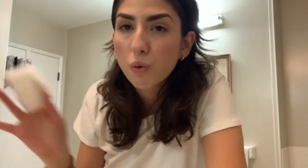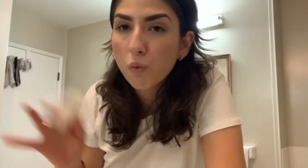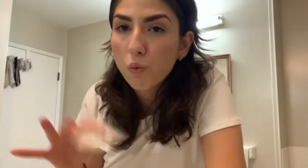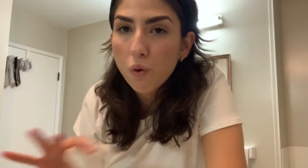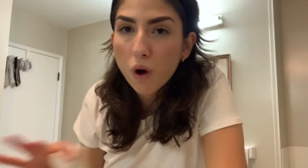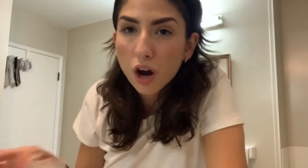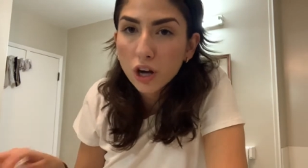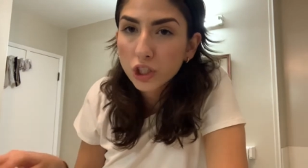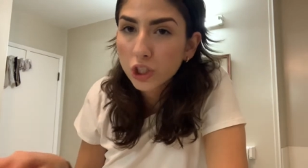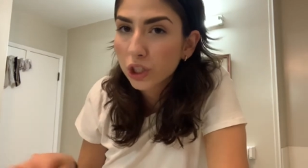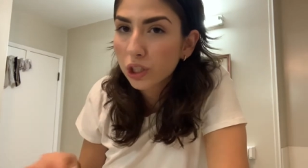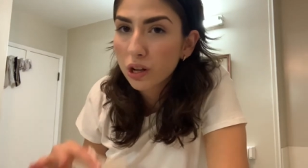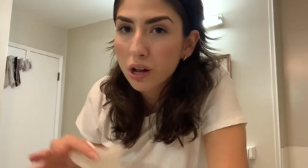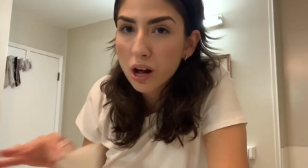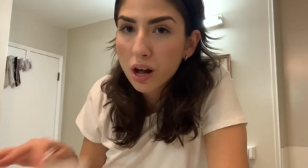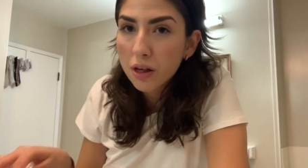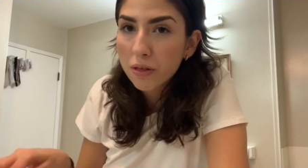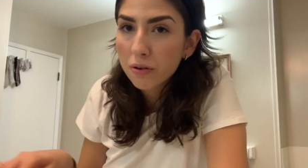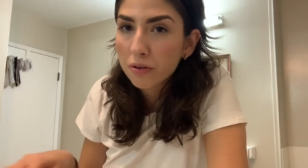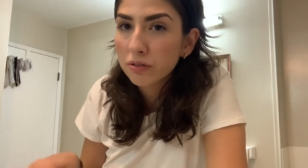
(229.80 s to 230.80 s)

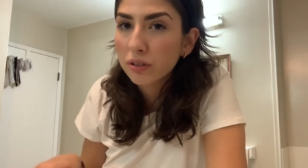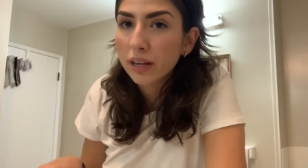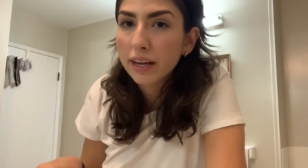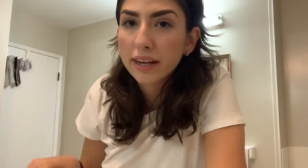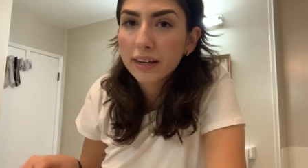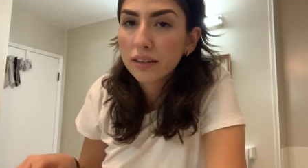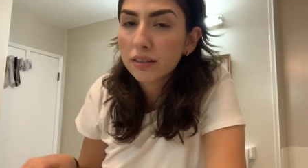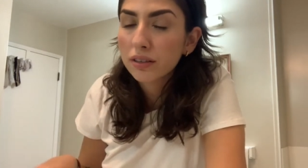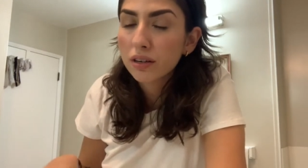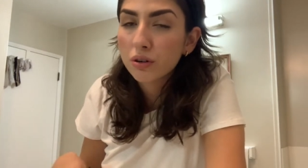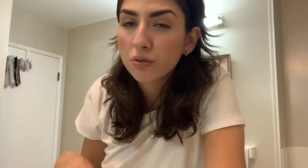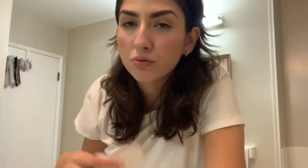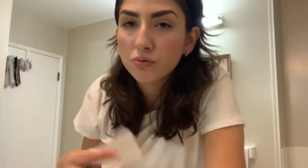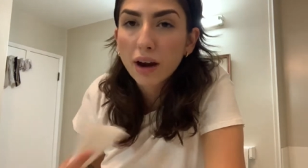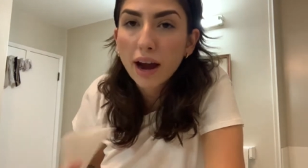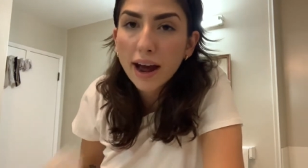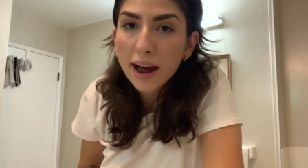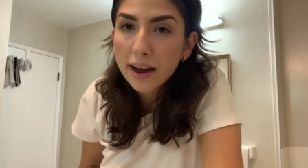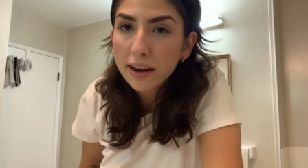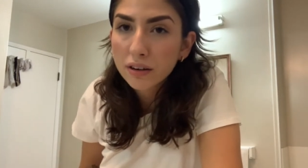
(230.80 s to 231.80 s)
washcloth or a
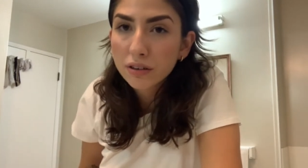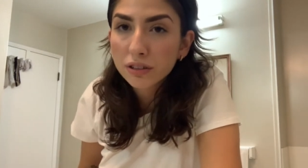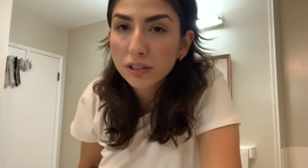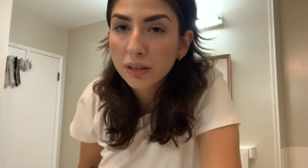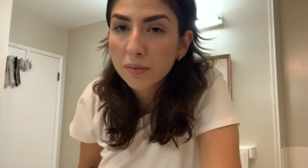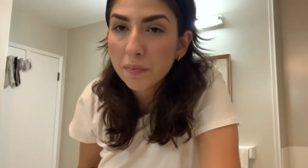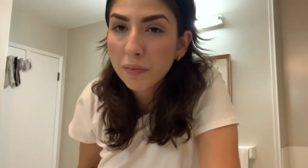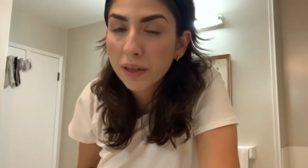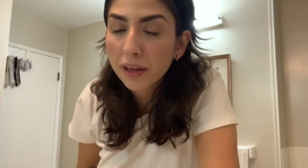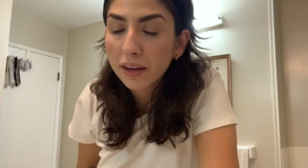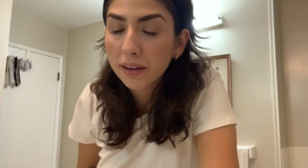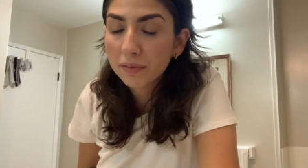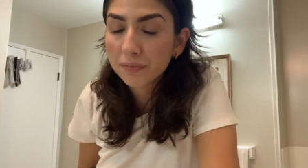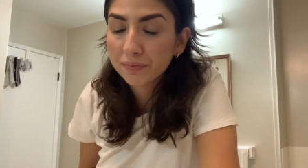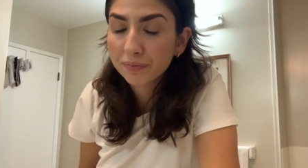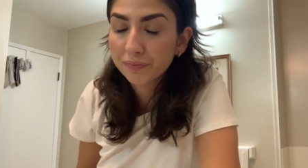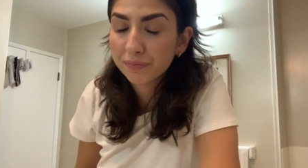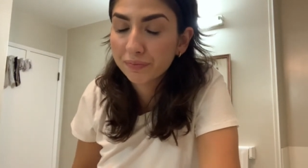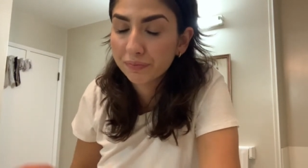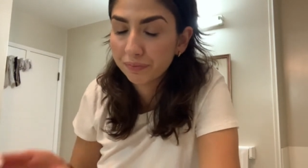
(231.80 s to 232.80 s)
rag or something,
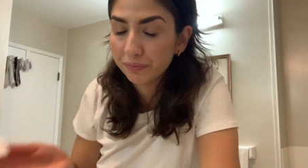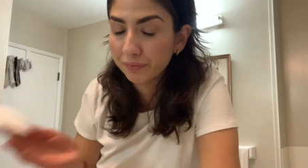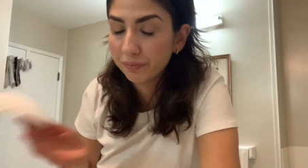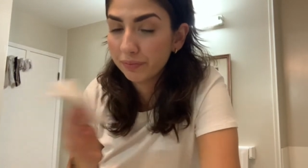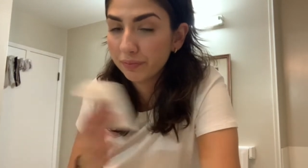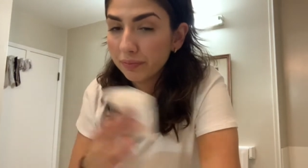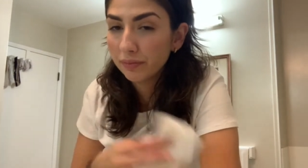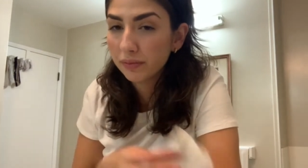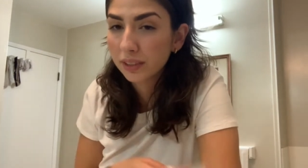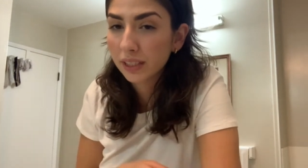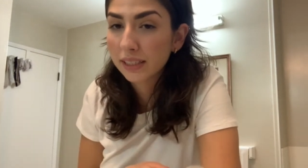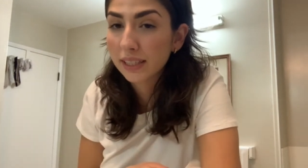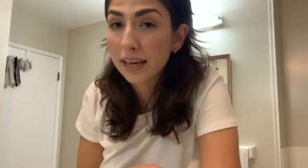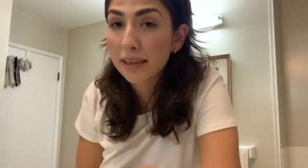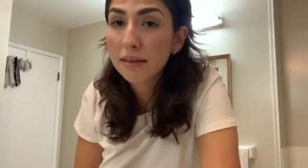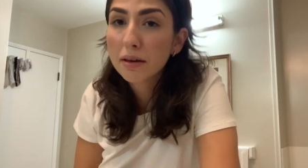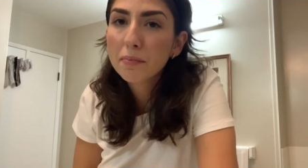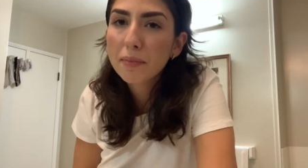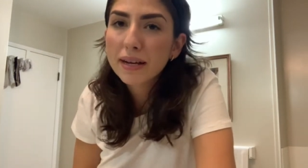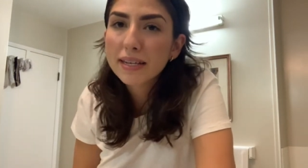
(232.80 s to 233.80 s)
because I
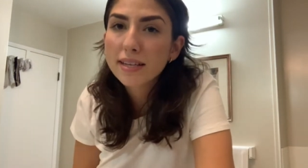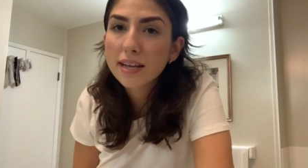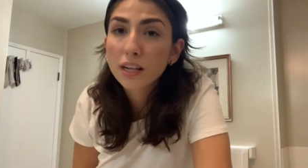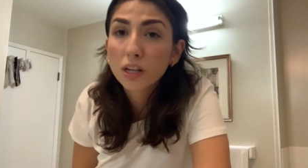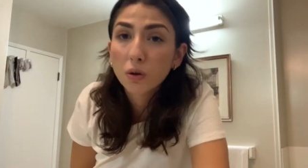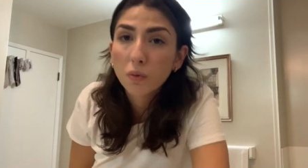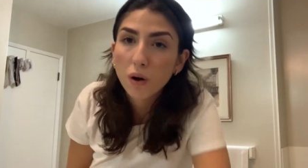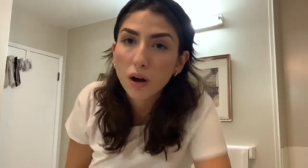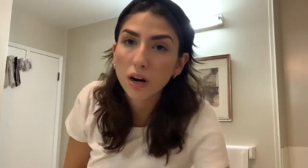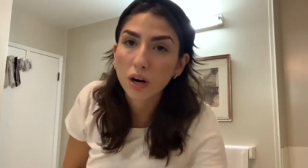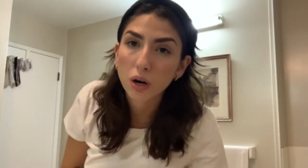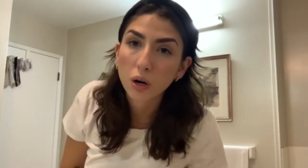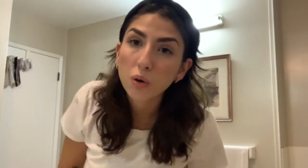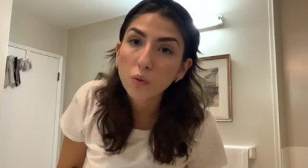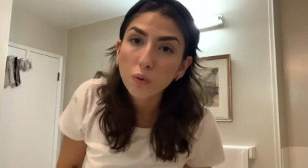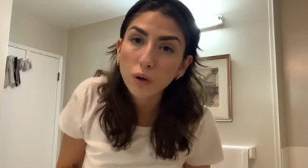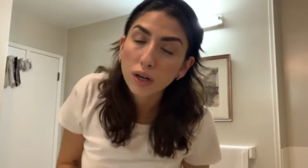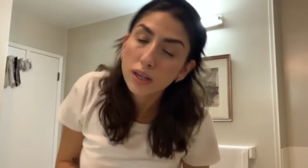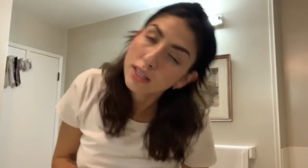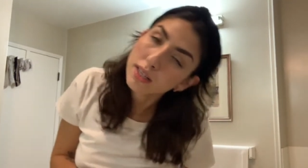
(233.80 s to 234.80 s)
think micellar water
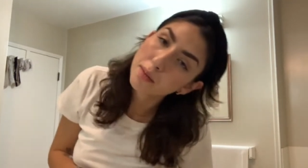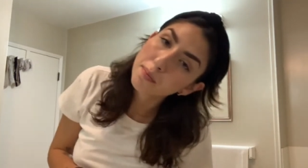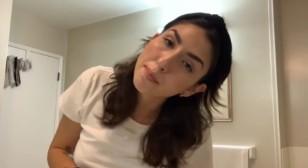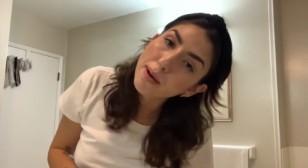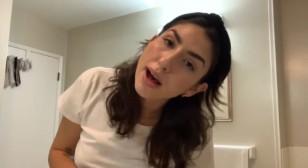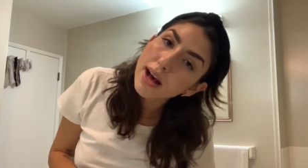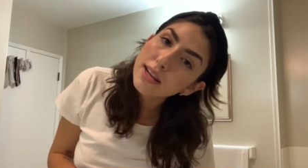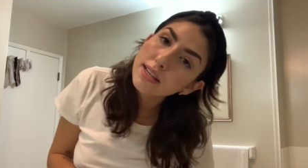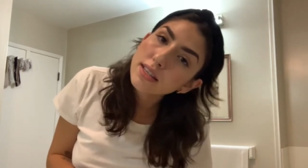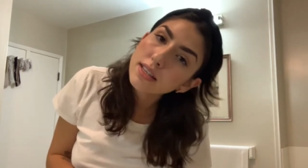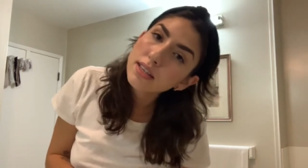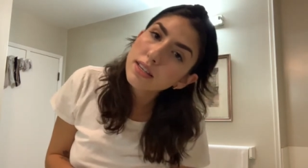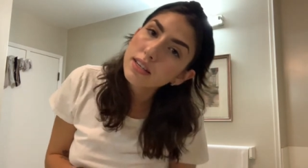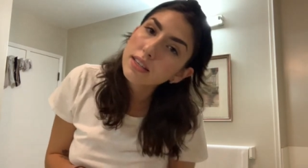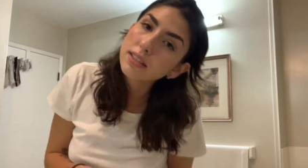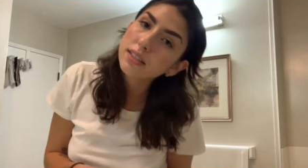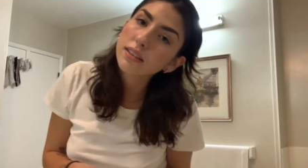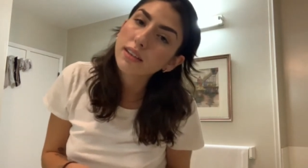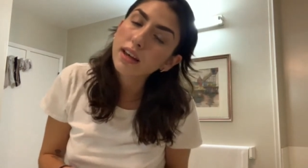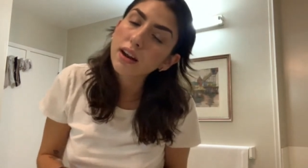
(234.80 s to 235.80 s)
works the best
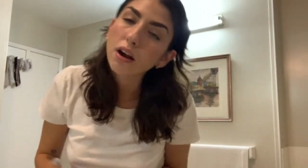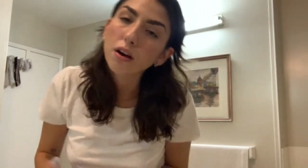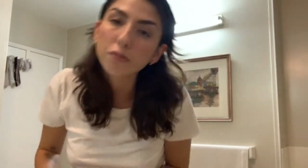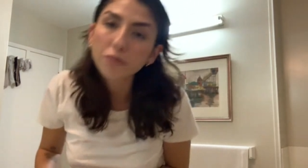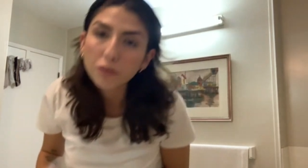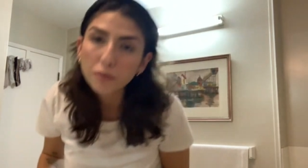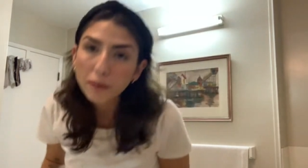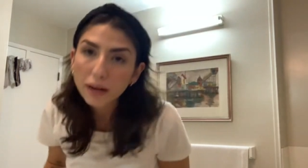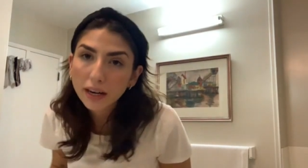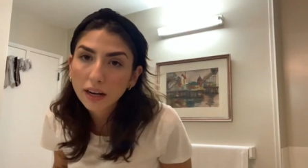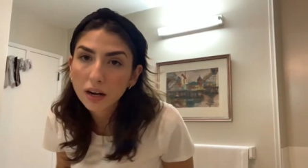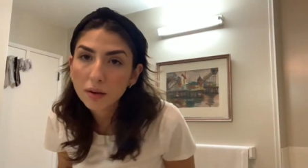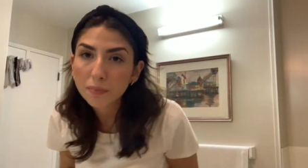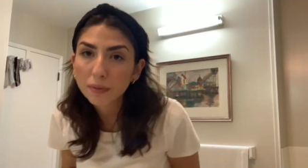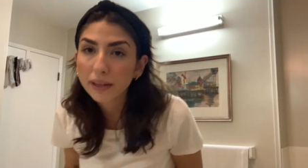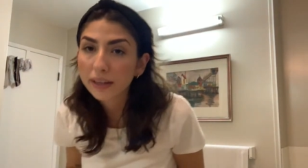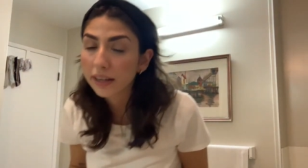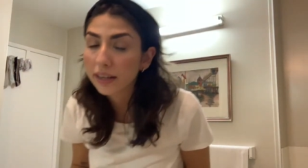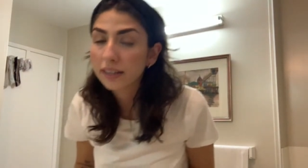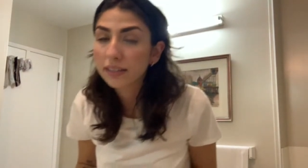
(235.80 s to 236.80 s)
to get off your makeup.
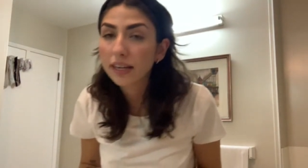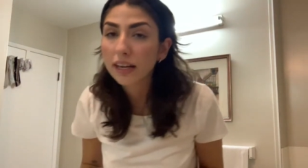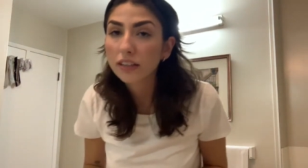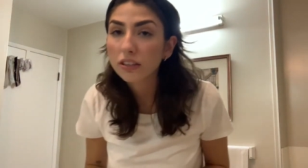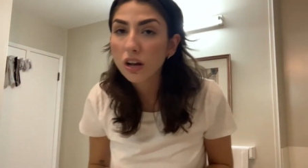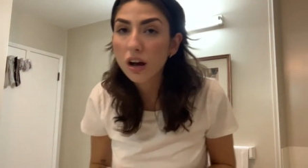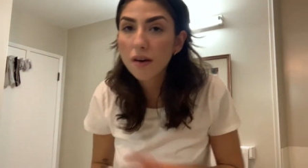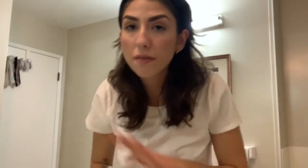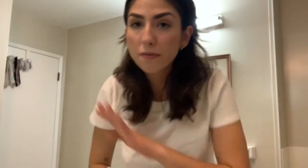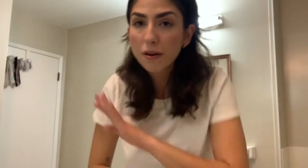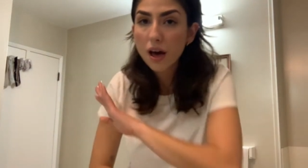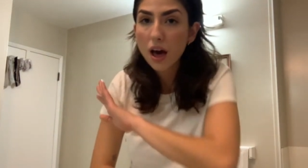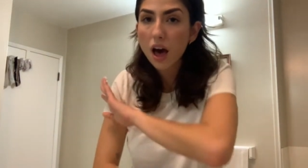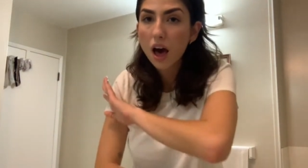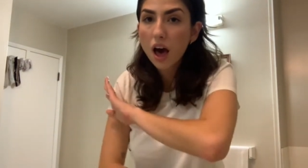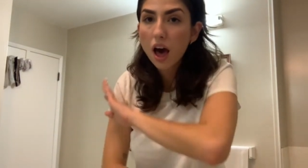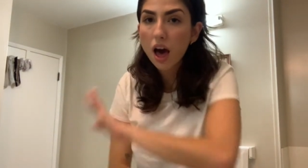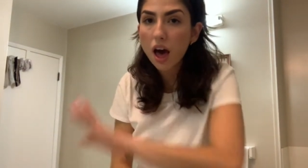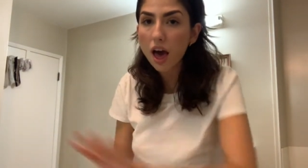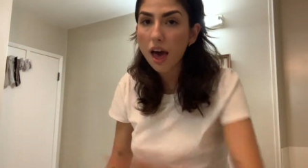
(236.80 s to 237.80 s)
It takes off
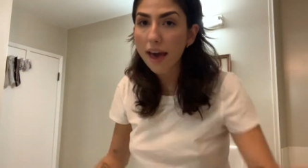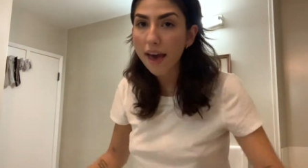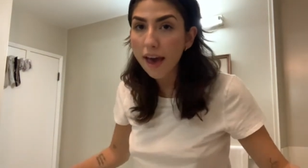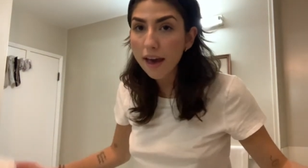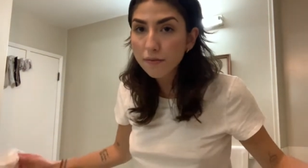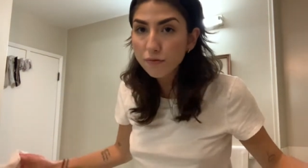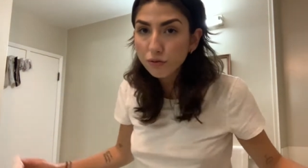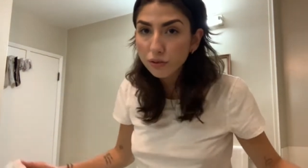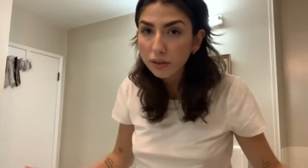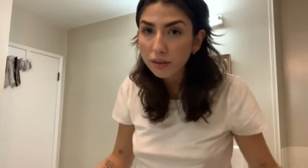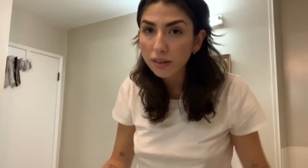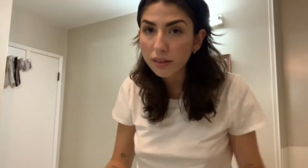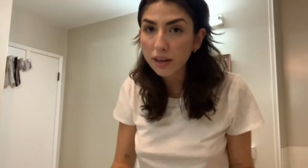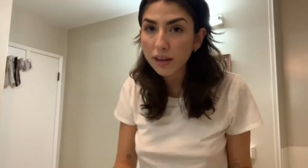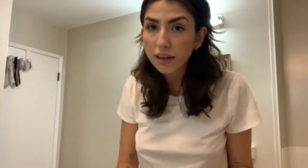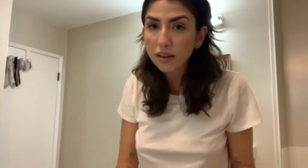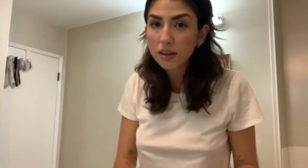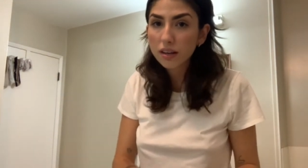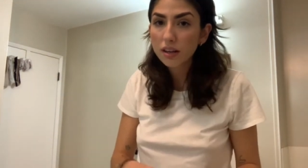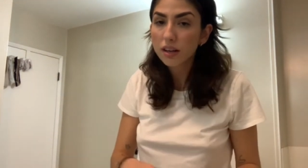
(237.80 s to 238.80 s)

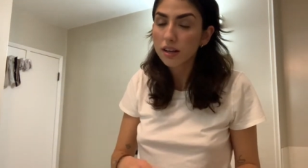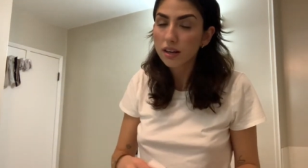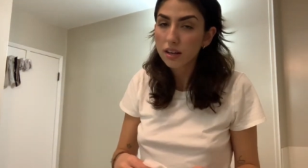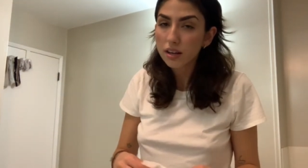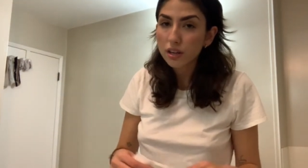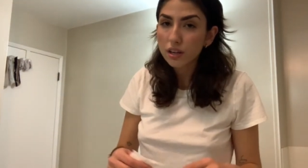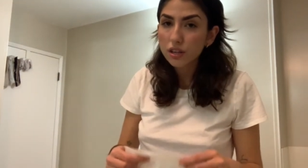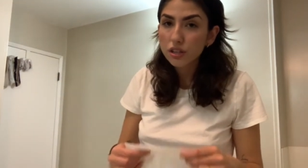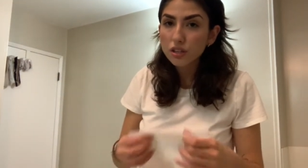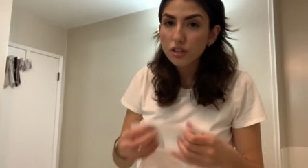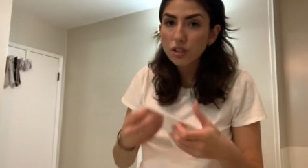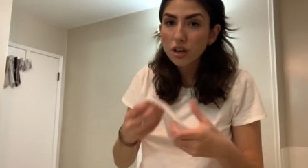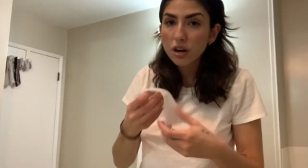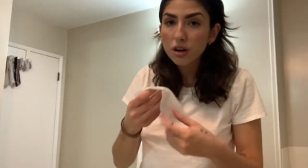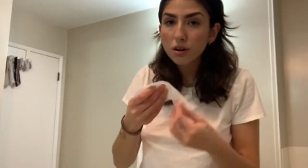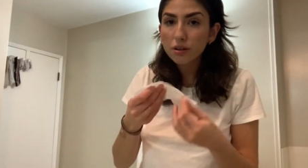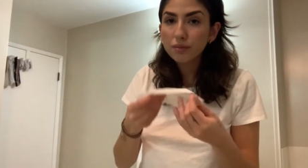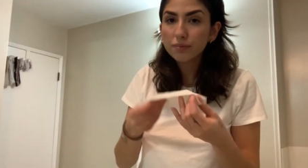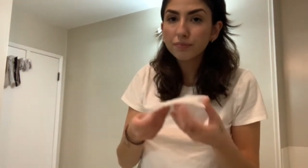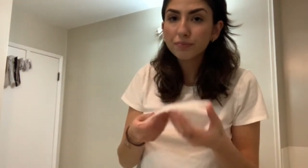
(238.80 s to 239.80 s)
everything.
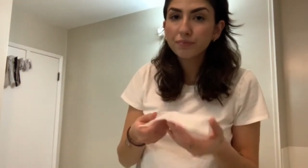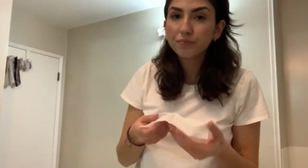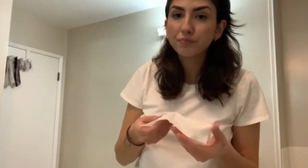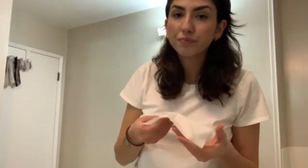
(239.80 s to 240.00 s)
So